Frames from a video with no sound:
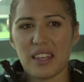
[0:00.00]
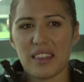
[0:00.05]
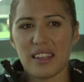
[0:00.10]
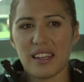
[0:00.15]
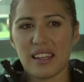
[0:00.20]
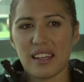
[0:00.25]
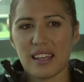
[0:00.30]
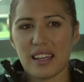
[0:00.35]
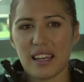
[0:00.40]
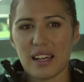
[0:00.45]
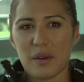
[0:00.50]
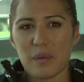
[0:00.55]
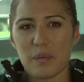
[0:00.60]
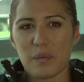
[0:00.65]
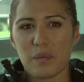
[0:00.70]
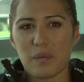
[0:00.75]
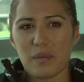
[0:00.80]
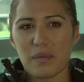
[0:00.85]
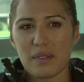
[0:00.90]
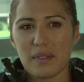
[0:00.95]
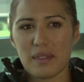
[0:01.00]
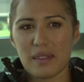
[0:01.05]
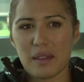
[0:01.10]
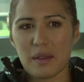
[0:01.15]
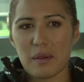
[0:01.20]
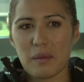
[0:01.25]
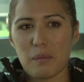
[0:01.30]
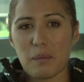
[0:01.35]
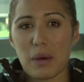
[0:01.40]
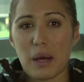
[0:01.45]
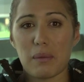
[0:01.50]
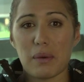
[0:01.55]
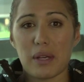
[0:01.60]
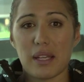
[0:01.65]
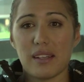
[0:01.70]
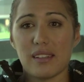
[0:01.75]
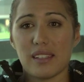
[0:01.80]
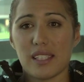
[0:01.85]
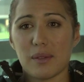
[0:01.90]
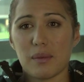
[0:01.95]
I think
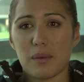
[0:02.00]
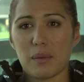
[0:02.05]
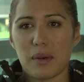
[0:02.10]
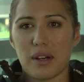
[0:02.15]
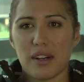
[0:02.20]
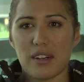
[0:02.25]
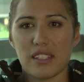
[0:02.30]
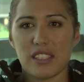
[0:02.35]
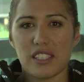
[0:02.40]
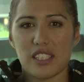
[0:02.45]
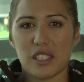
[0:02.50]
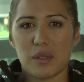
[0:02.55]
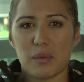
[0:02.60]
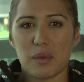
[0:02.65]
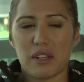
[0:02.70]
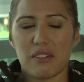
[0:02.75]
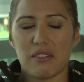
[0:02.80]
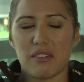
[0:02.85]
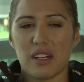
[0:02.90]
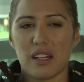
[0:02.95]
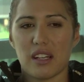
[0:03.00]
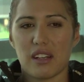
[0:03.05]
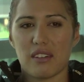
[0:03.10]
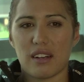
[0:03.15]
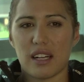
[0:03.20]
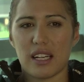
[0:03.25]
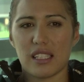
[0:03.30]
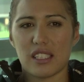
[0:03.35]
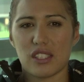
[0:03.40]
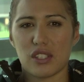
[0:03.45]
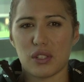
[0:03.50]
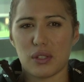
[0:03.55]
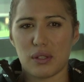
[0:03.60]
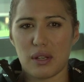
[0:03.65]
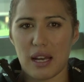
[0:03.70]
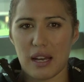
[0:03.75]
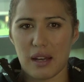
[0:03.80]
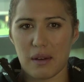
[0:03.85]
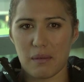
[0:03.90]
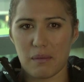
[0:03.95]
Bubby Timapara, she's been really great too
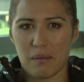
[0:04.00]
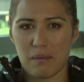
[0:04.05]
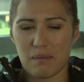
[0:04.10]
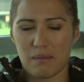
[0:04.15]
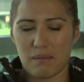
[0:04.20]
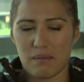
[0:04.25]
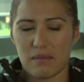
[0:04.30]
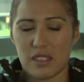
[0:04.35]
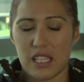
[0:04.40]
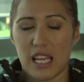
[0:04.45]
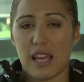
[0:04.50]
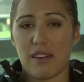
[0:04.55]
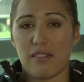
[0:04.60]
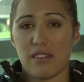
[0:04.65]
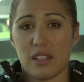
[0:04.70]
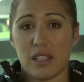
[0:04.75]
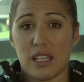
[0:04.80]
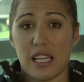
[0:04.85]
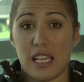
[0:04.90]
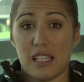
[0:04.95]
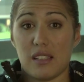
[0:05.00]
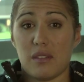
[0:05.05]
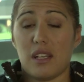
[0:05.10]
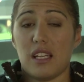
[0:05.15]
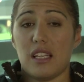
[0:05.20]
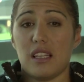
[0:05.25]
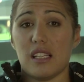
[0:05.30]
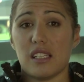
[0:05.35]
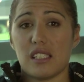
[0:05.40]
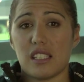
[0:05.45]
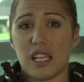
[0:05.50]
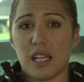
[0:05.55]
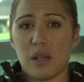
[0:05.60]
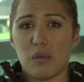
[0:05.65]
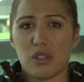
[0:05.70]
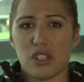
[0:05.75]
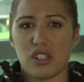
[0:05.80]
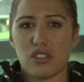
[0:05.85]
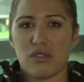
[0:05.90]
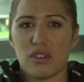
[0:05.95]
to have in the
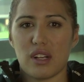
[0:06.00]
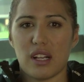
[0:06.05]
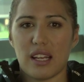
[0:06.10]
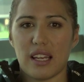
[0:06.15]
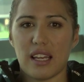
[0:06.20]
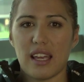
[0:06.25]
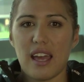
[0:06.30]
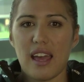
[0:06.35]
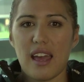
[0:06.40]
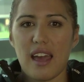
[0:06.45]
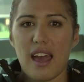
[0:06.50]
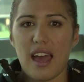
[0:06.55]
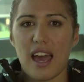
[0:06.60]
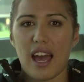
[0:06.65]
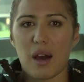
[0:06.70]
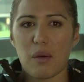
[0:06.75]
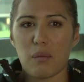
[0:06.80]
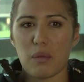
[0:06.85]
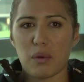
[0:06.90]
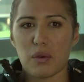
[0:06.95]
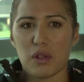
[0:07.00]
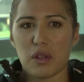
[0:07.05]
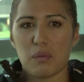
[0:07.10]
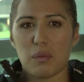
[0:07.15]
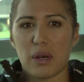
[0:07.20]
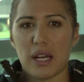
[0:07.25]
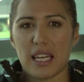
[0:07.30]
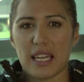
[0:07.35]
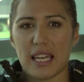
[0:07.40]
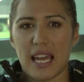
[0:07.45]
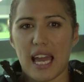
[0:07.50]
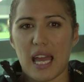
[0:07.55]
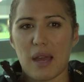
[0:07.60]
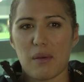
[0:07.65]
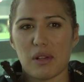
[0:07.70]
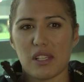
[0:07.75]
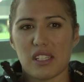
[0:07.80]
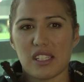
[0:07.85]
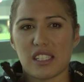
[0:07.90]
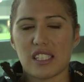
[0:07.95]
team. She's really helped me with my
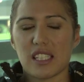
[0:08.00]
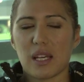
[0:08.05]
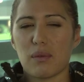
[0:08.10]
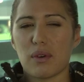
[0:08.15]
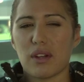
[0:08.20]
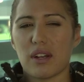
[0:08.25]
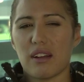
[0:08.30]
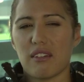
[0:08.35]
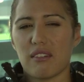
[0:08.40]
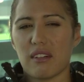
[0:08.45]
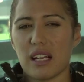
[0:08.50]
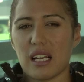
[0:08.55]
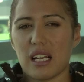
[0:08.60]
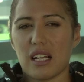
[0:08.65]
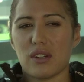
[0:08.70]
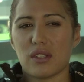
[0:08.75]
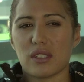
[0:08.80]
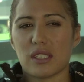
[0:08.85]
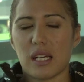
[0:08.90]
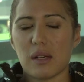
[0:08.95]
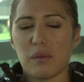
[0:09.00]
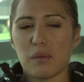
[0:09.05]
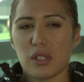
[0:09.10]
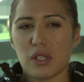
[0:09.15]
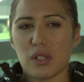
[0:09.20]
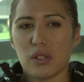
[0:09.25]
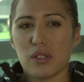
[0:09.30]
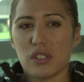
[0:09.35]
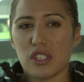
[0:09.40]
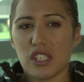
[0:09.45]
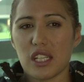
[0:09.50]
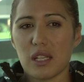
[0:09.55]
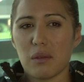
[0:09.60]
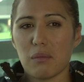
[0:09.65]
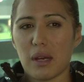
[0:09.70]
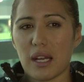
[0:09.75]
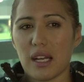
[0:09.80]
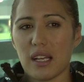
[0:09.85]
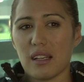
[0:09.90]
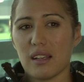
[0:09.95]
game and just someone I really looked up to. Jenny
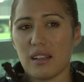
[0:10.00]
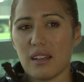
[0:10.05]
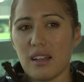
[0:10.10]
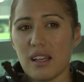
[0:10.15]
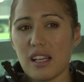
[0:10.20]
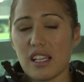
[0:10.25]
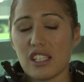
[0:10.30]
Main,